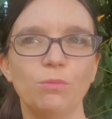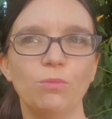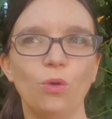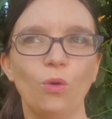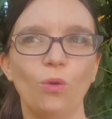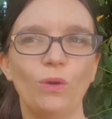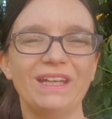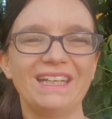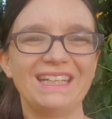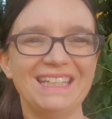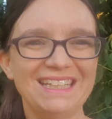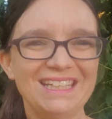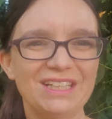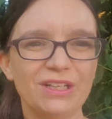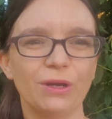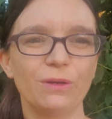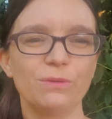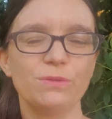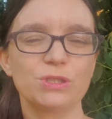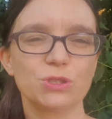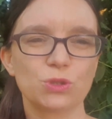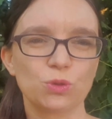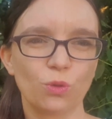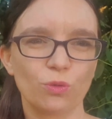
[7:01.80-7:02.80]
more
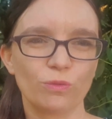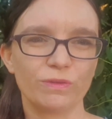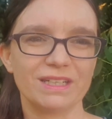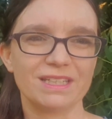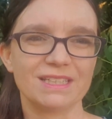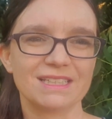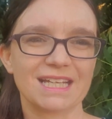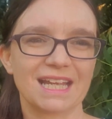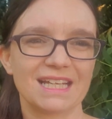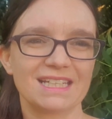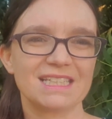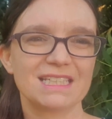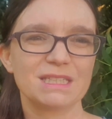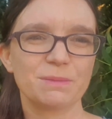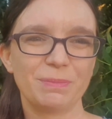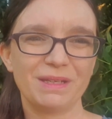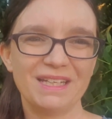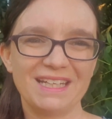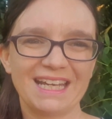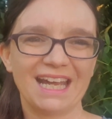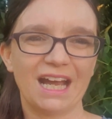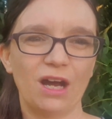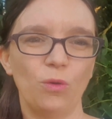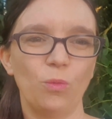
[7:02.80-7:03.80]
eco stories and
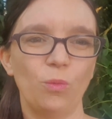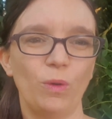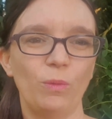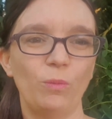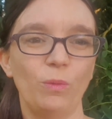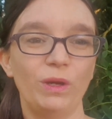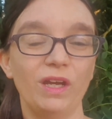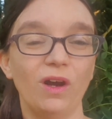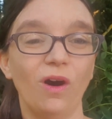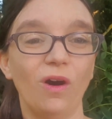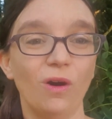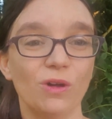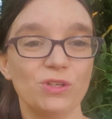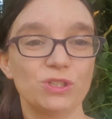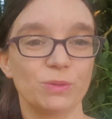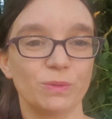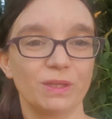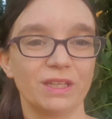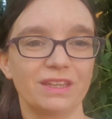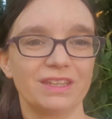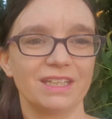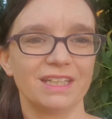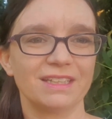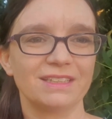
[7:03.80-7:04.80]
speak out when we are
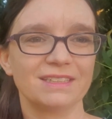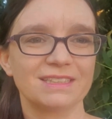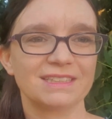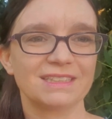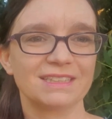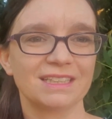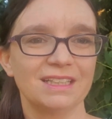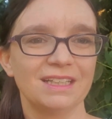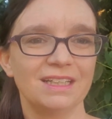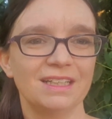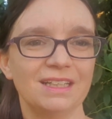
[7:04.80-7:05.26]
doing things,